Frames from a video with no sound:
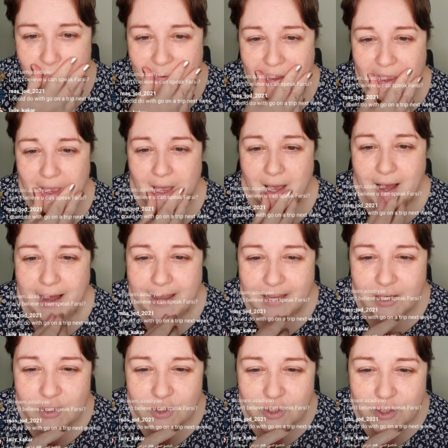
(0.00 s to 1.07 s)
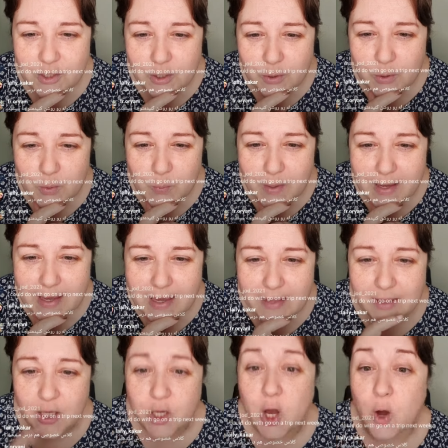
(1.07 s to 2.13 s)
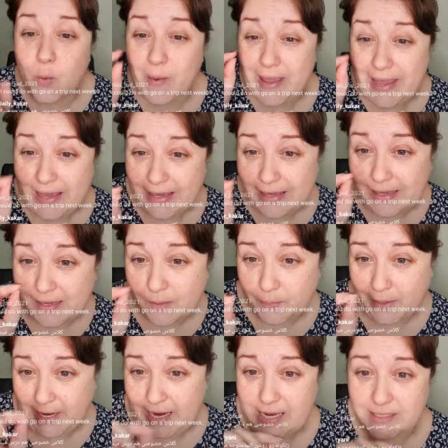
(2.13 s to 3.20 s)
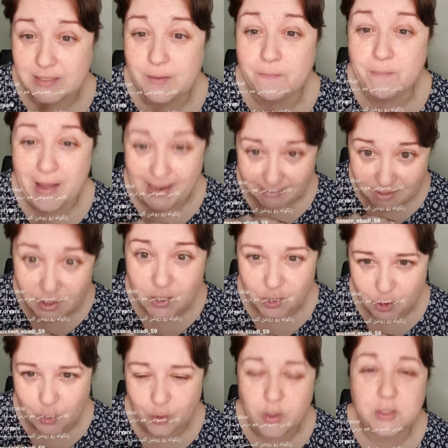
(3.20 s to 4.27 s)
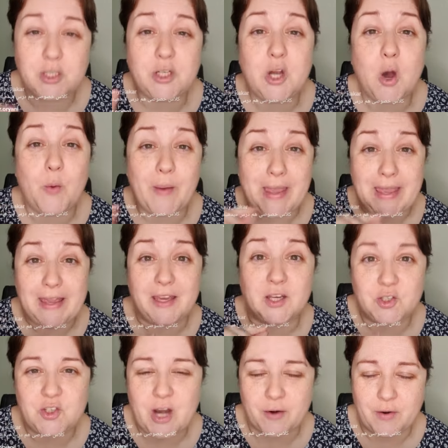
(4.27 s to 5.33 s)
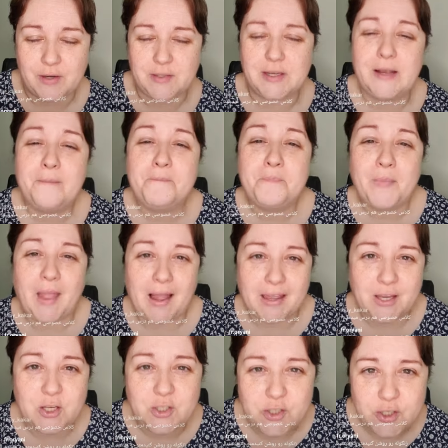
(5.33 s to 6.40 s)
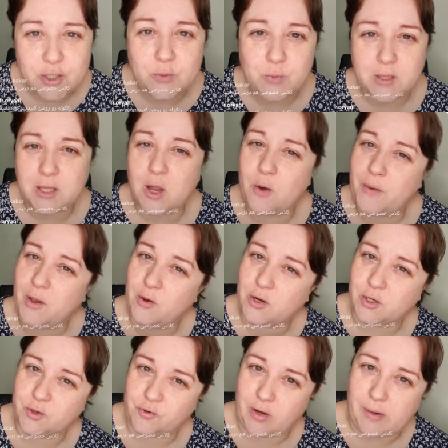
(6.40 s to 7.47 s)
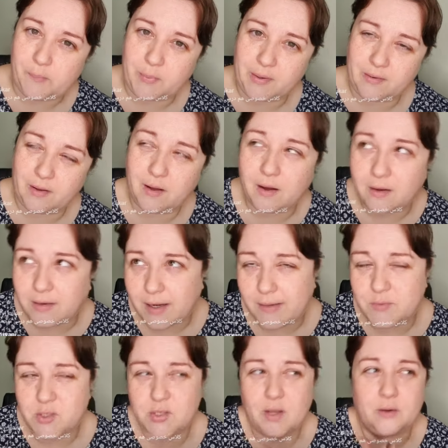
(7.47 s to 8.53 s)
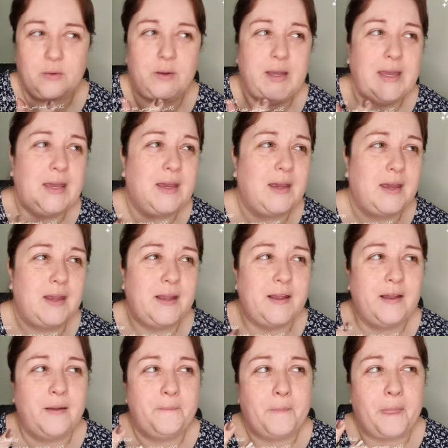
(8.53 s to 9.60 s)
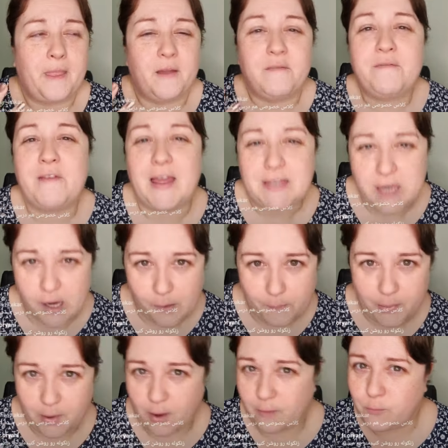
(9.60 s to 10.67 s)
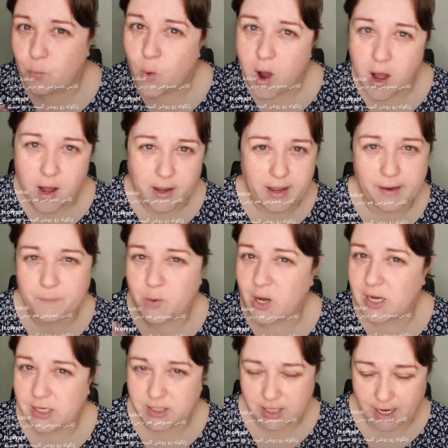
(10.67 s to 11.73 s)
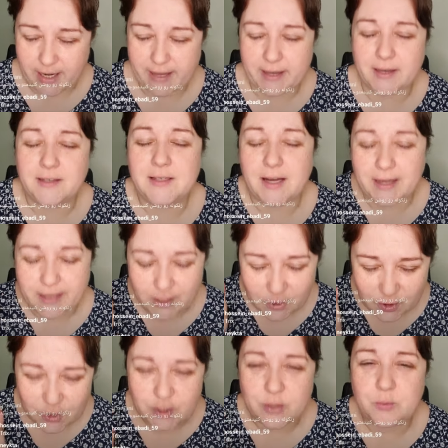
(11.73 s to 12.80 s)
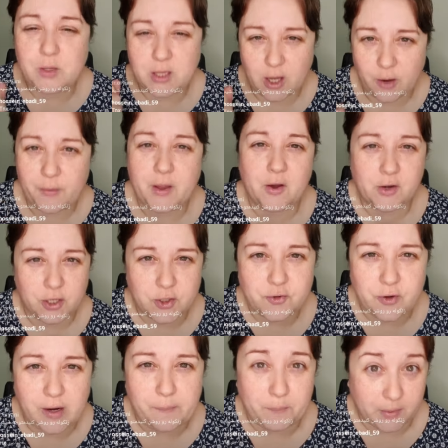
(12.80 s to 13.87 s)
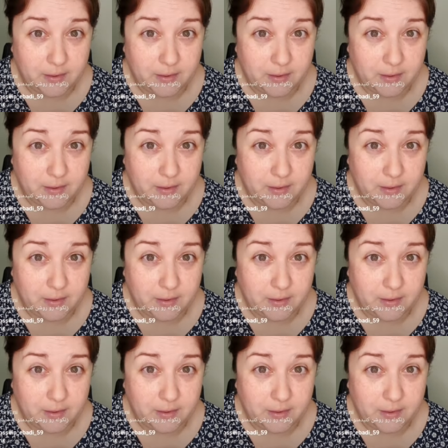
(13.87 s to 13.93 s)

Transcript: I could do with going, please. Mas jod, going, gerund. I could do with going on a trip. Oh, I'm so fed up of work. I'm really tired. I could do with going on a trip. Yeah.